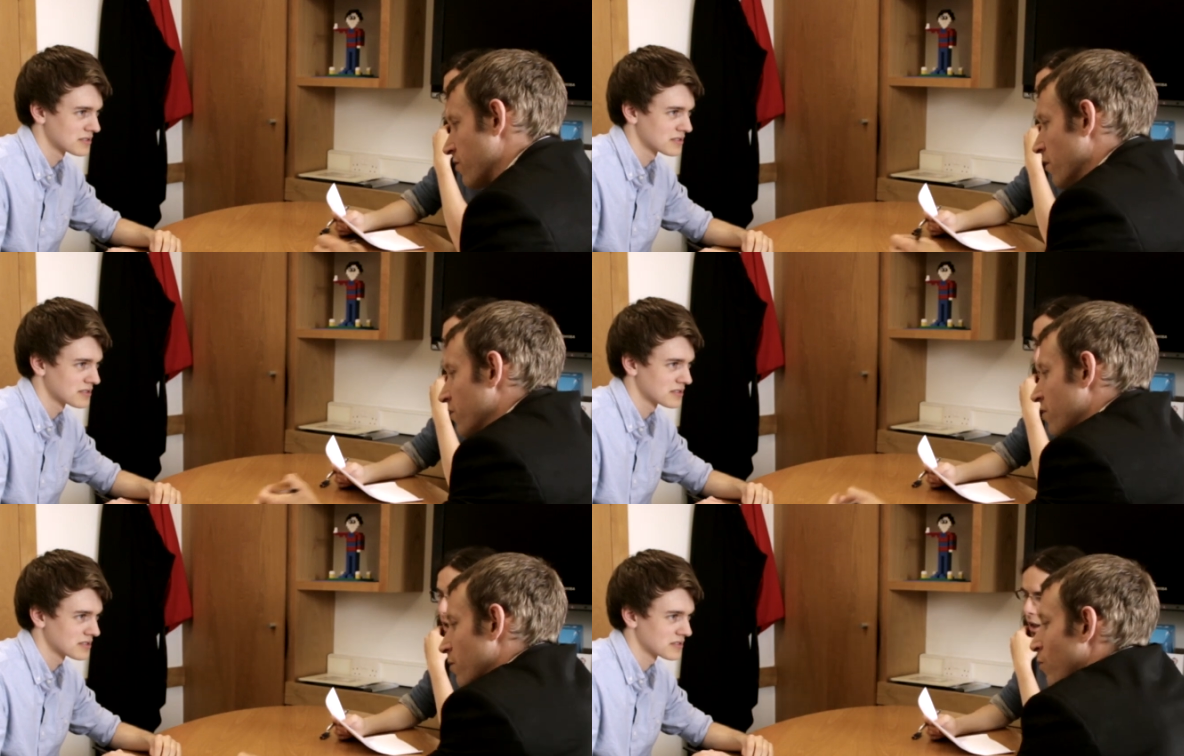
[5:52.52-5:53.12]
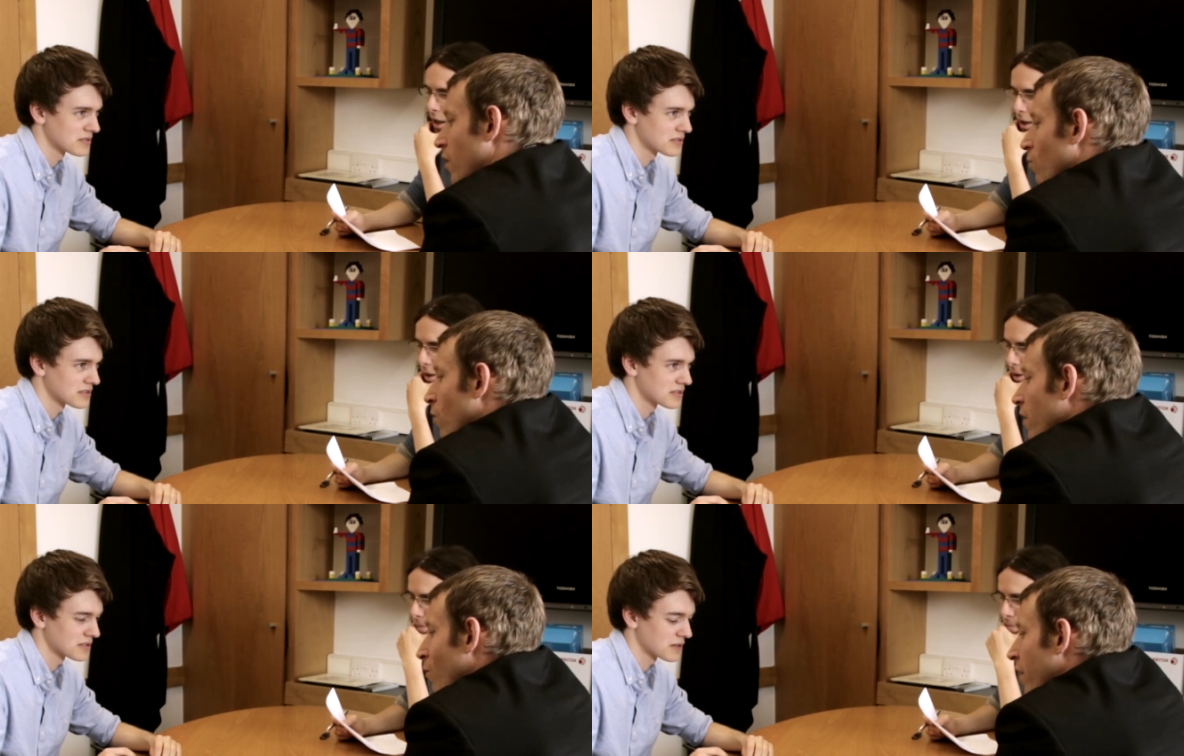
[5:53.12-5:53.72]
Speaker 1: So, so
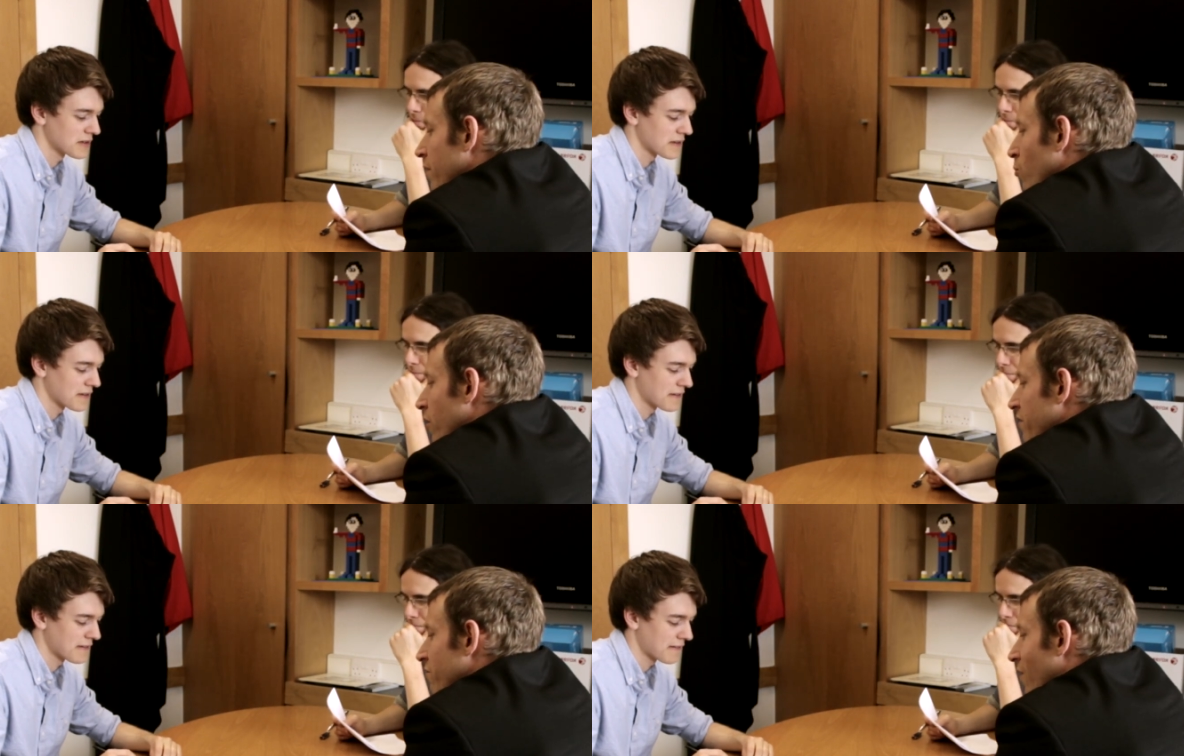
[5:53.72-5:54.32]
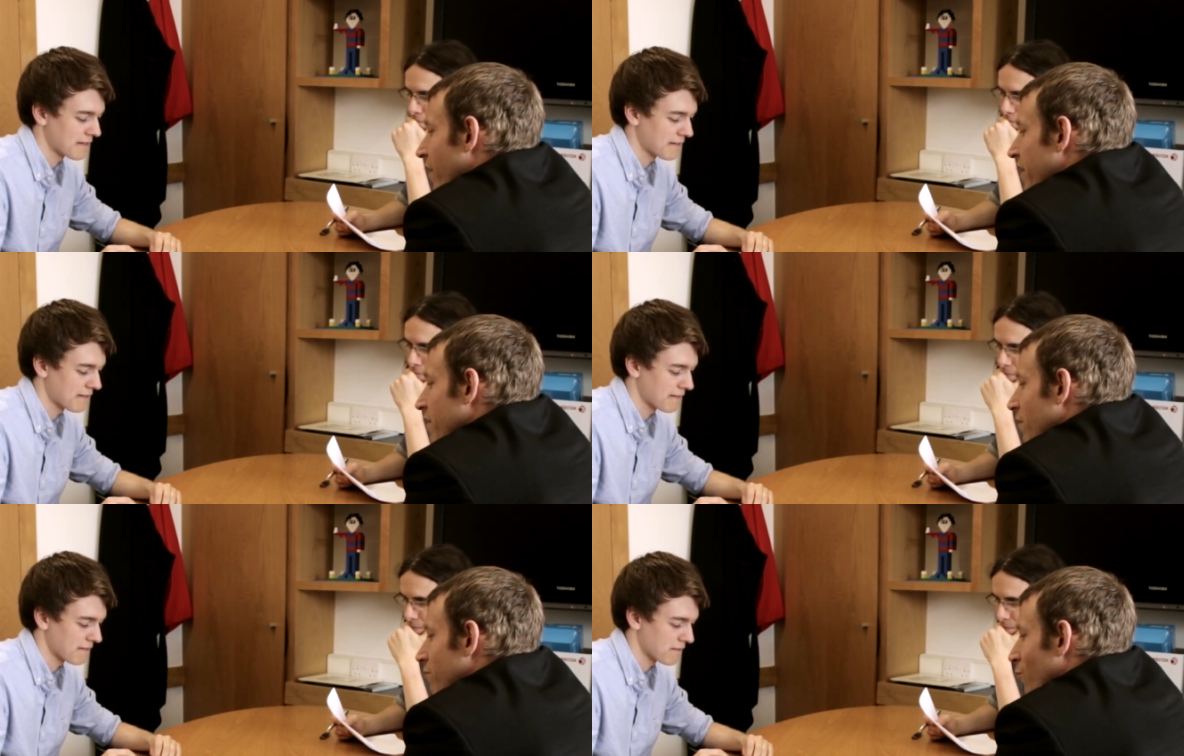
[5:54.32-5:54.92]
what, what, what, what is
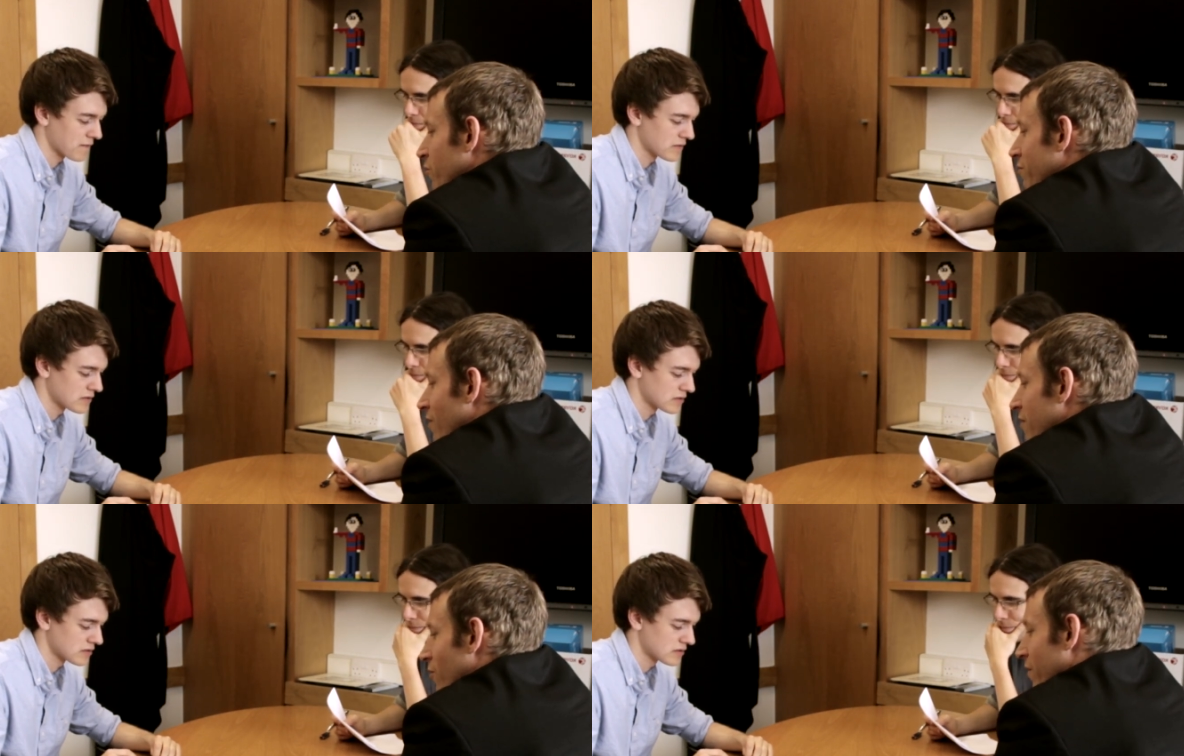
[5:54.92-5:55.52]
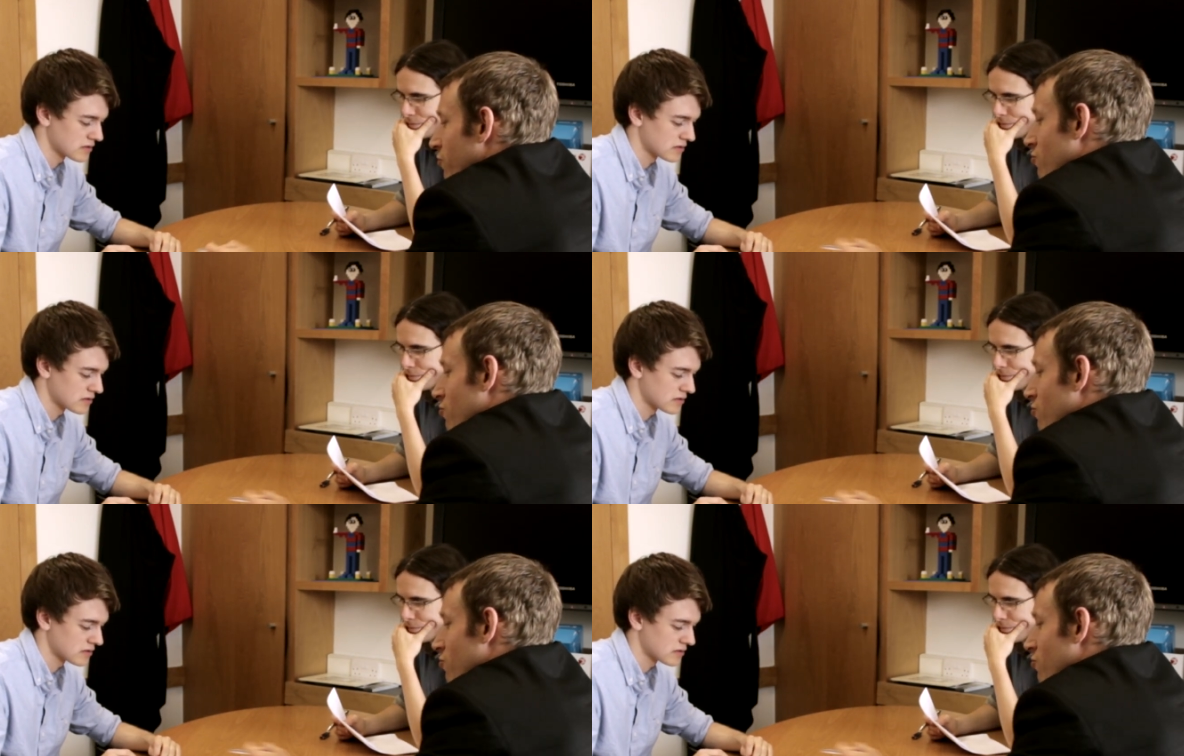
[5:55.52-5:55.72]
sine of 45 on